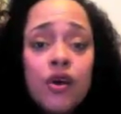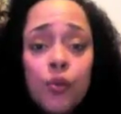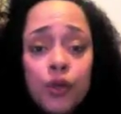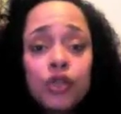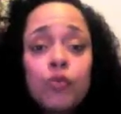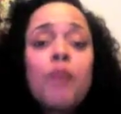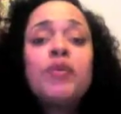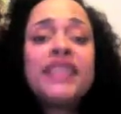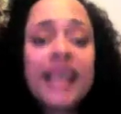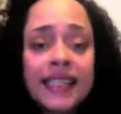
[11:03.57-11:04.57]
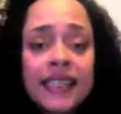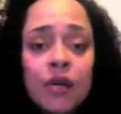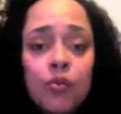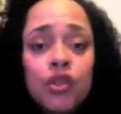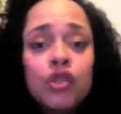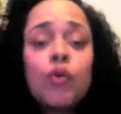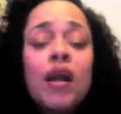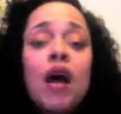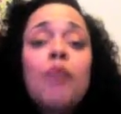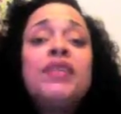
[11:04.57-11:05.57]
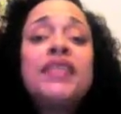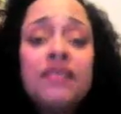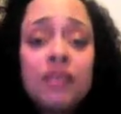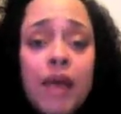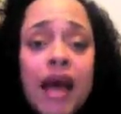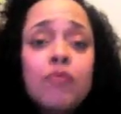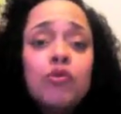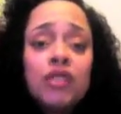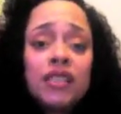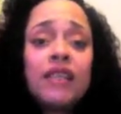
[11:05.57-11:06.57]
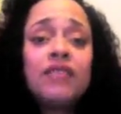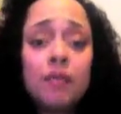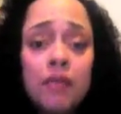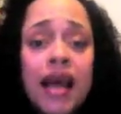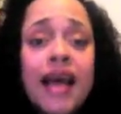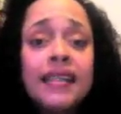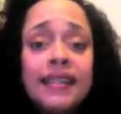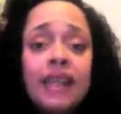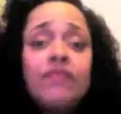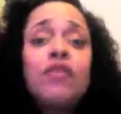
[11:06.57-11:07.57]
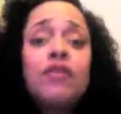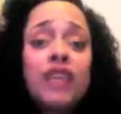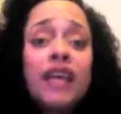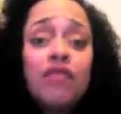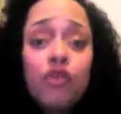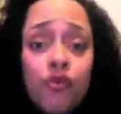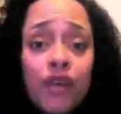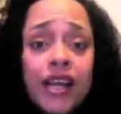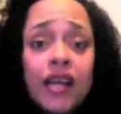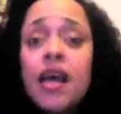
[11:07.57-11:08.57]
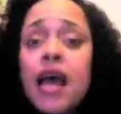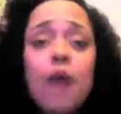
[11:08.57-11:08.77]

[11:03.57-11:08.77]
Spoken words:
We just want to protect it. We just want to help it save some animals and save some land and save the green.